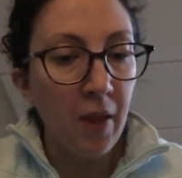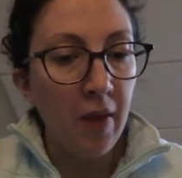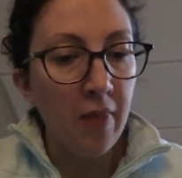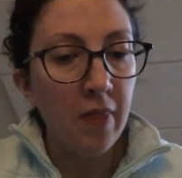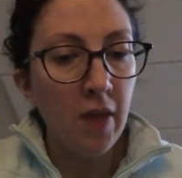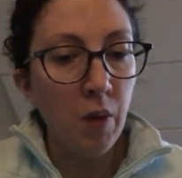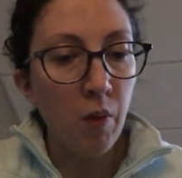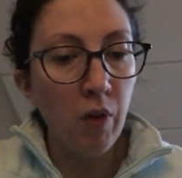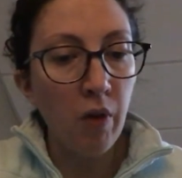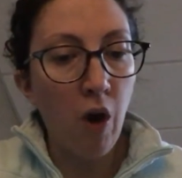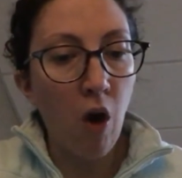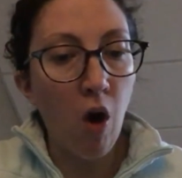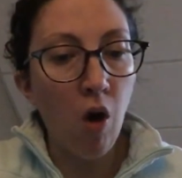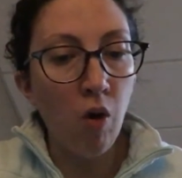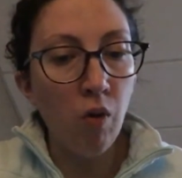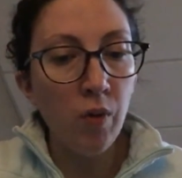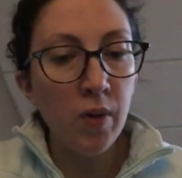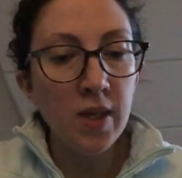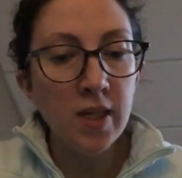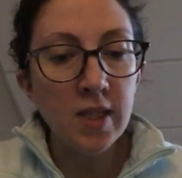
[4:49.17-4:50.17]
They were
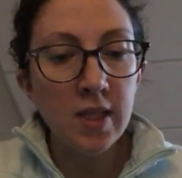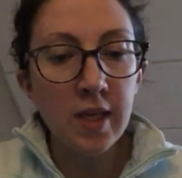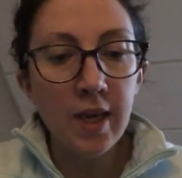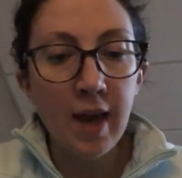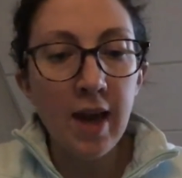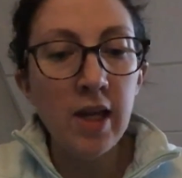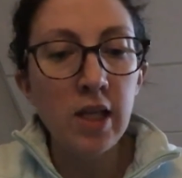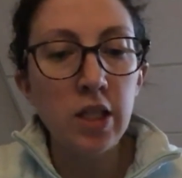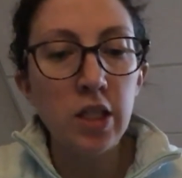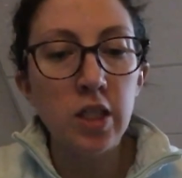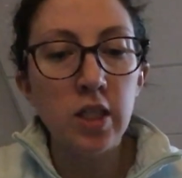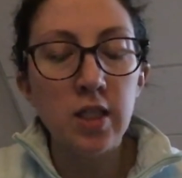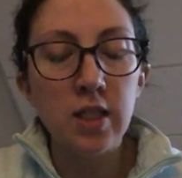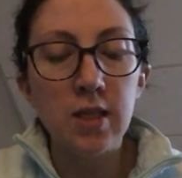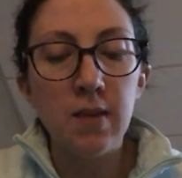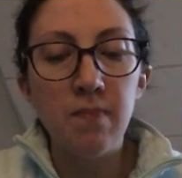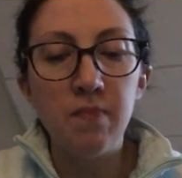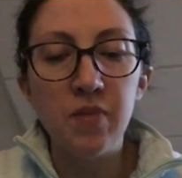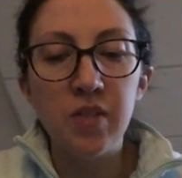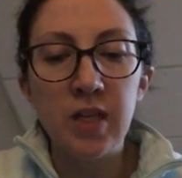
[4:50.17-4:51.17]
always engaged in
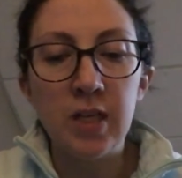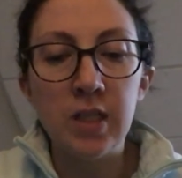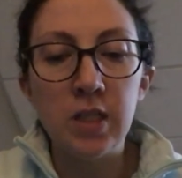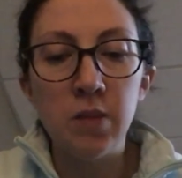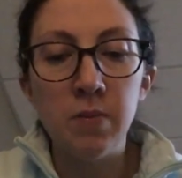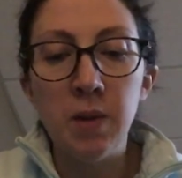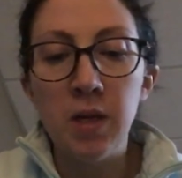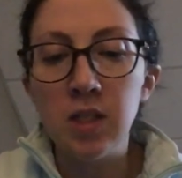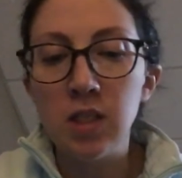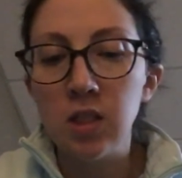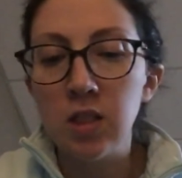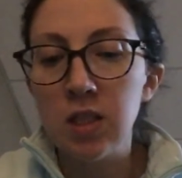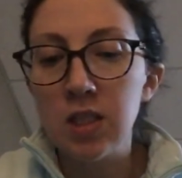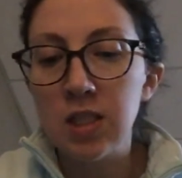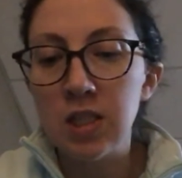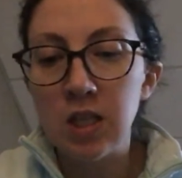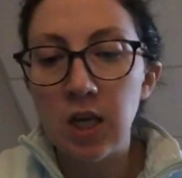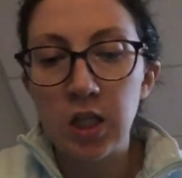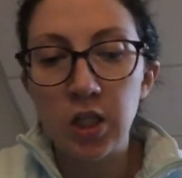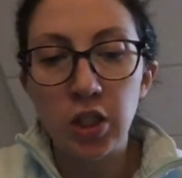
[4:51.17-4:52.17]
some sentimental
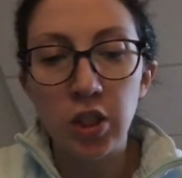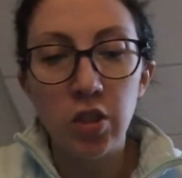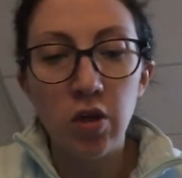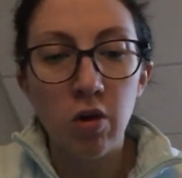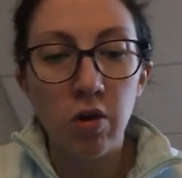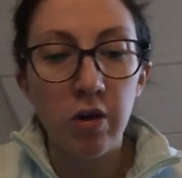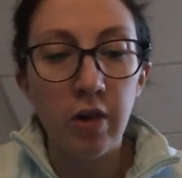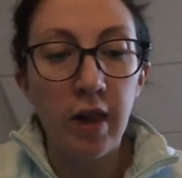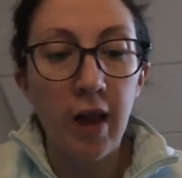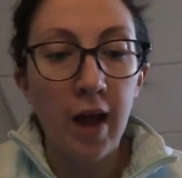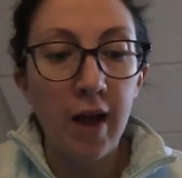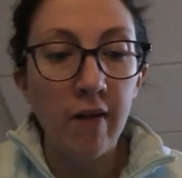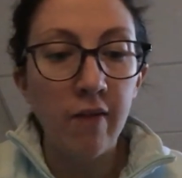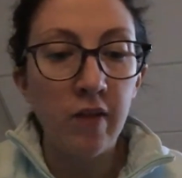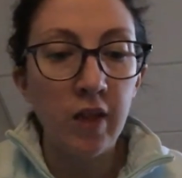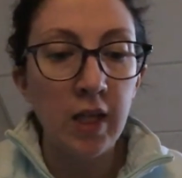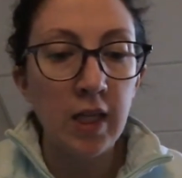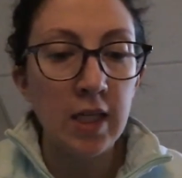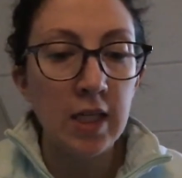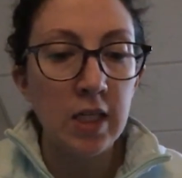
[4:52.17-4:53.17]
discussion or
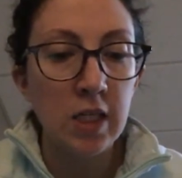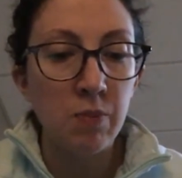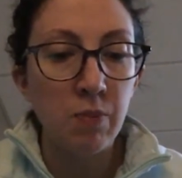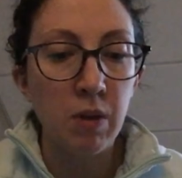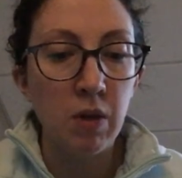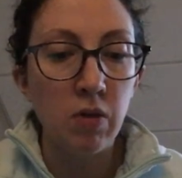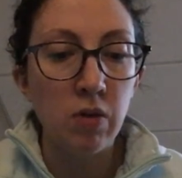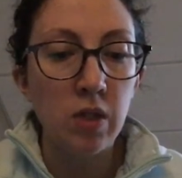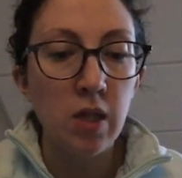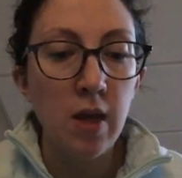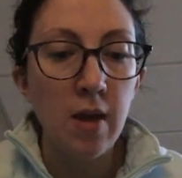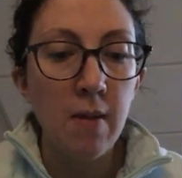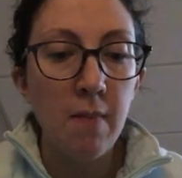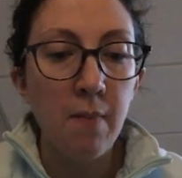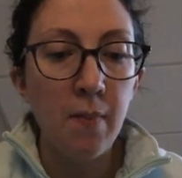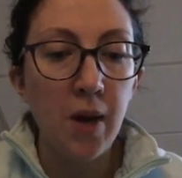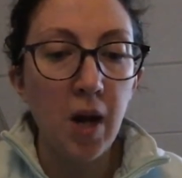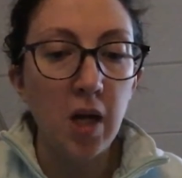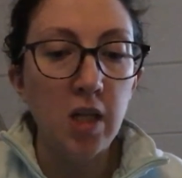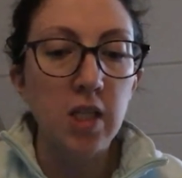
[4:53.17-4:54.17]
lively dispute,
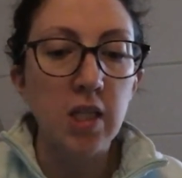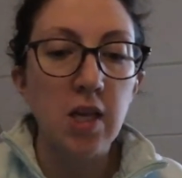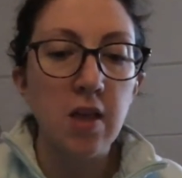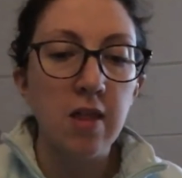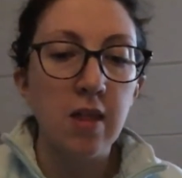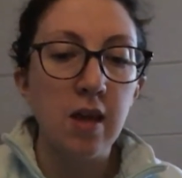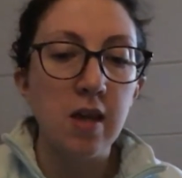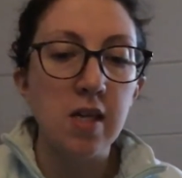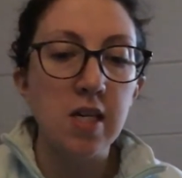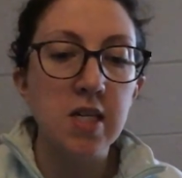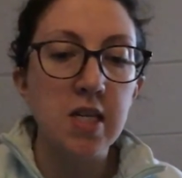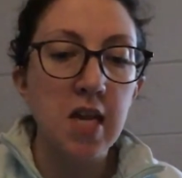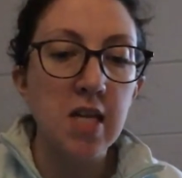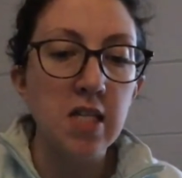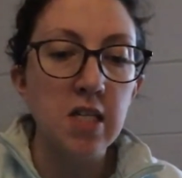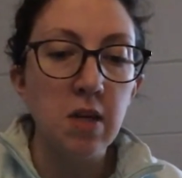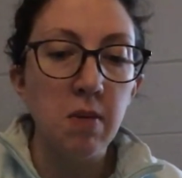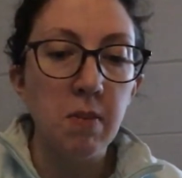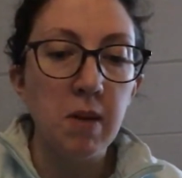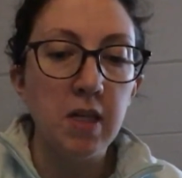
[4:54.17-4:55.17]
but their
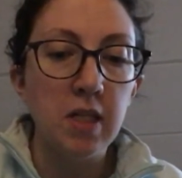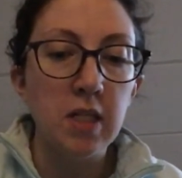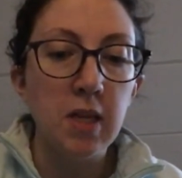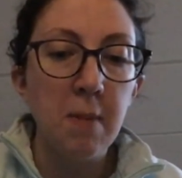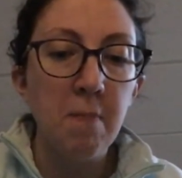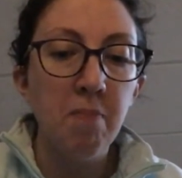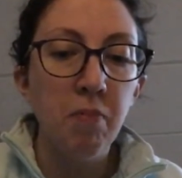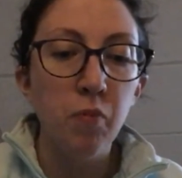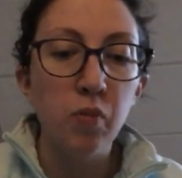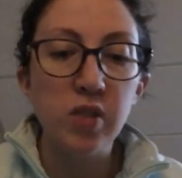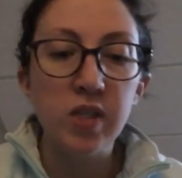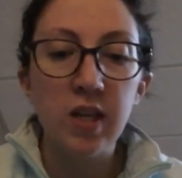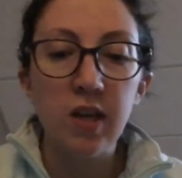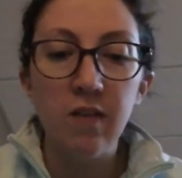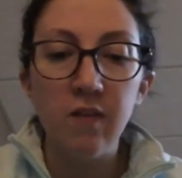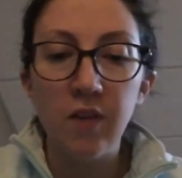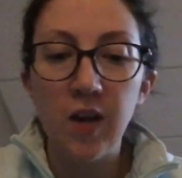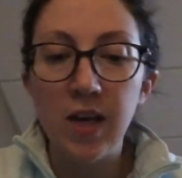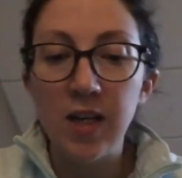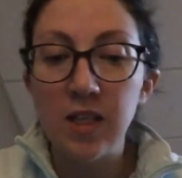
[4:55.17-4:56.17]
sentiment was
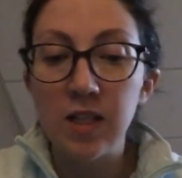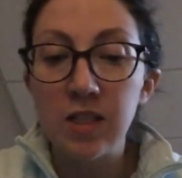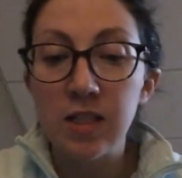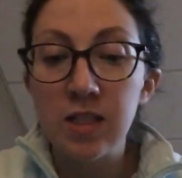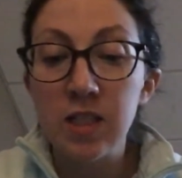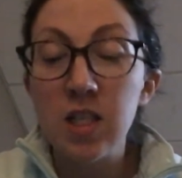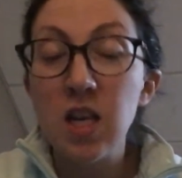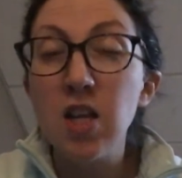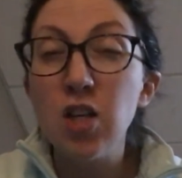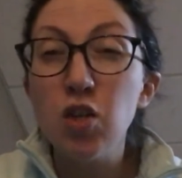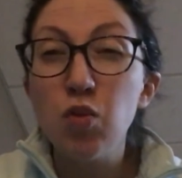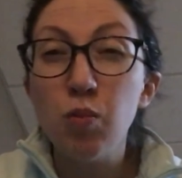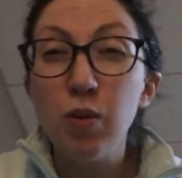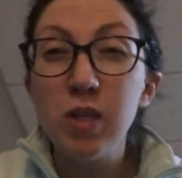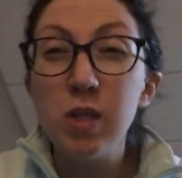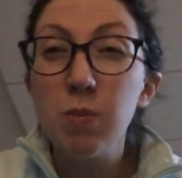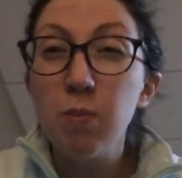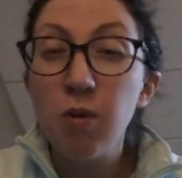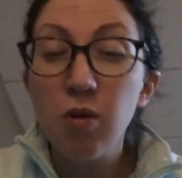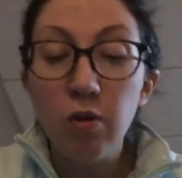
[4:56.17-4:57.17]
conveyed in such
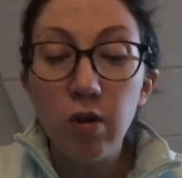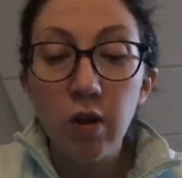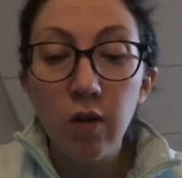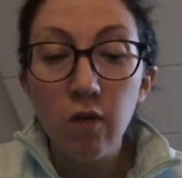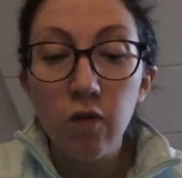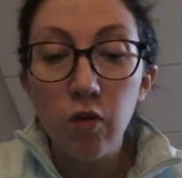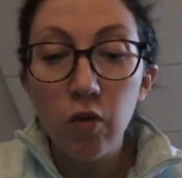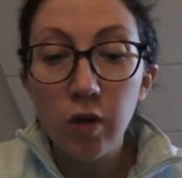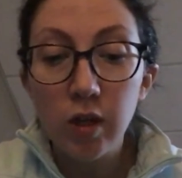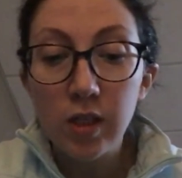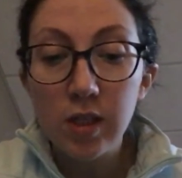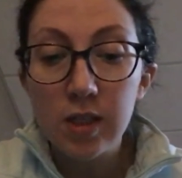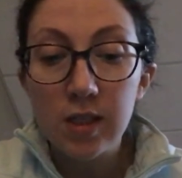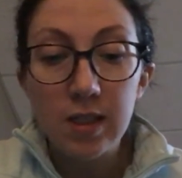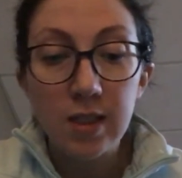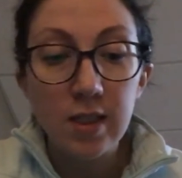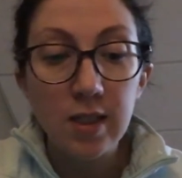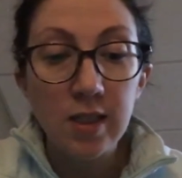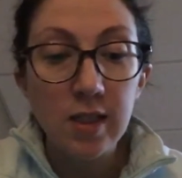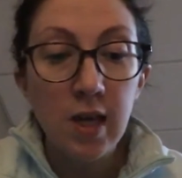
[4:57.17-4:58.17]
whispering
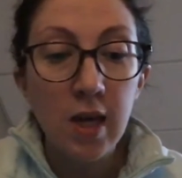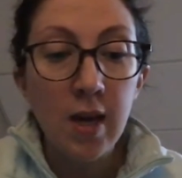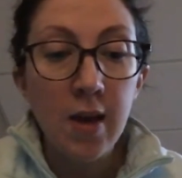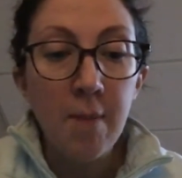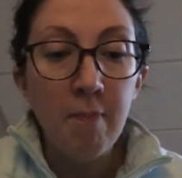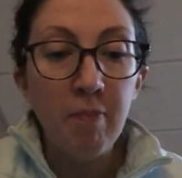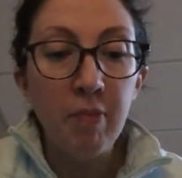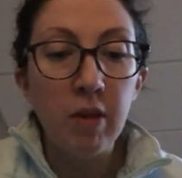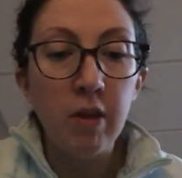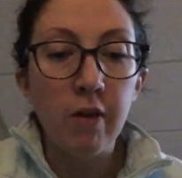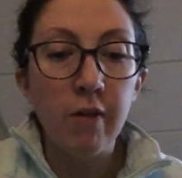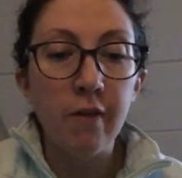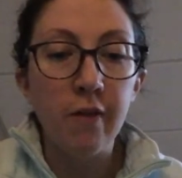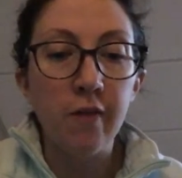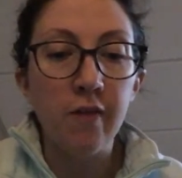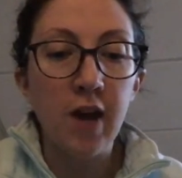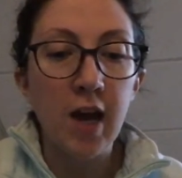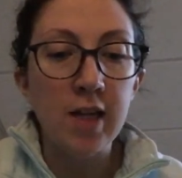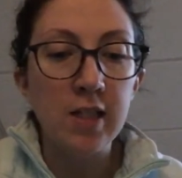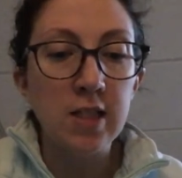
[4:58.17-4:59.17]
voices, and their
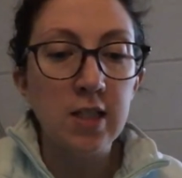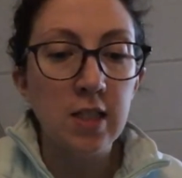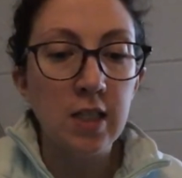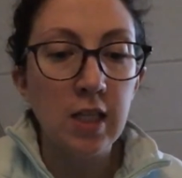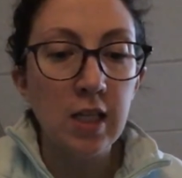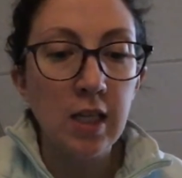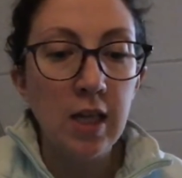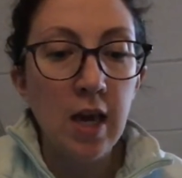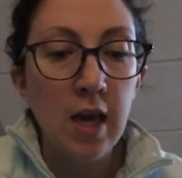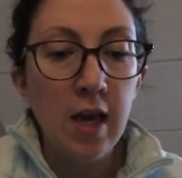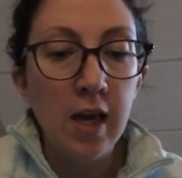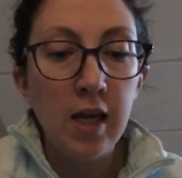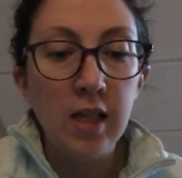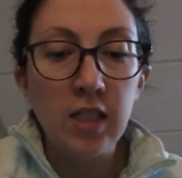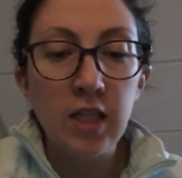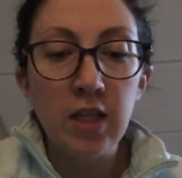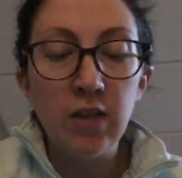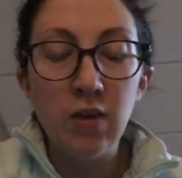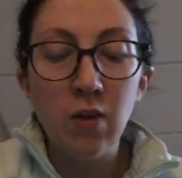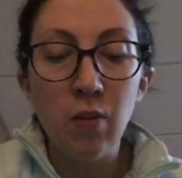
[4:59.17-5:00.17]
vivacity
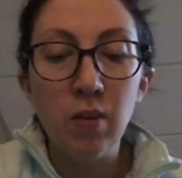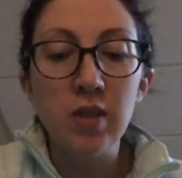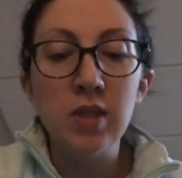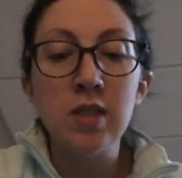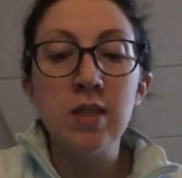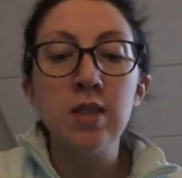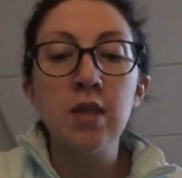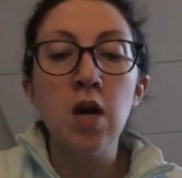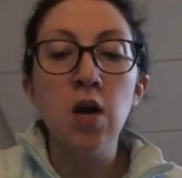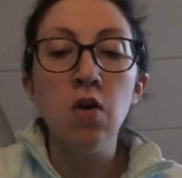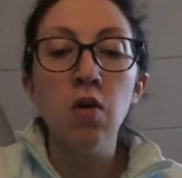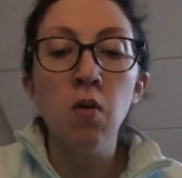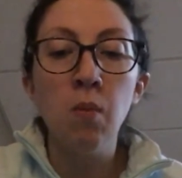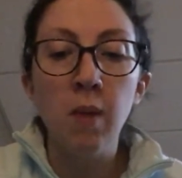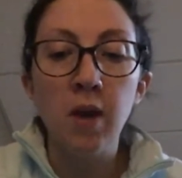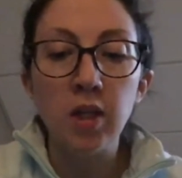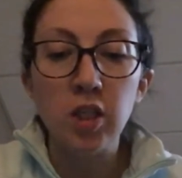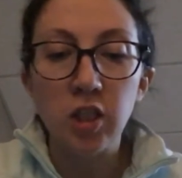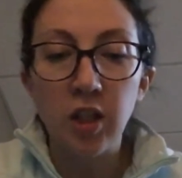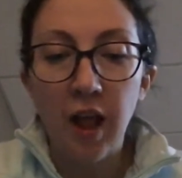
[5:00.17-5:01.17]
attended with so
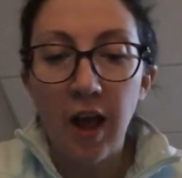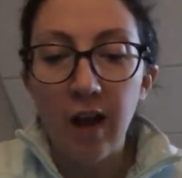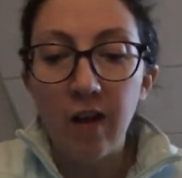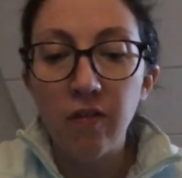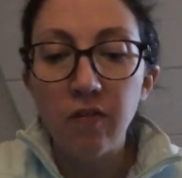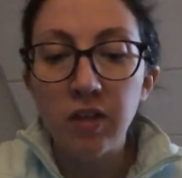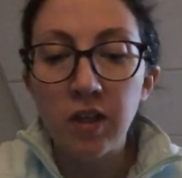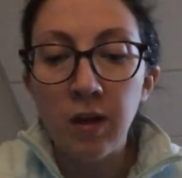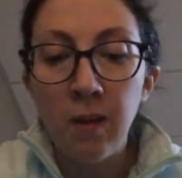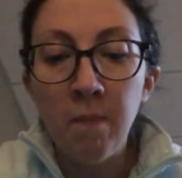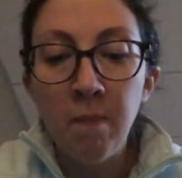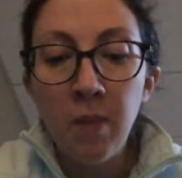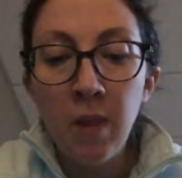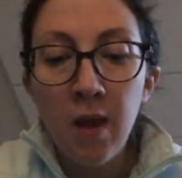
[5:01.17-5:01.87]
much laughter,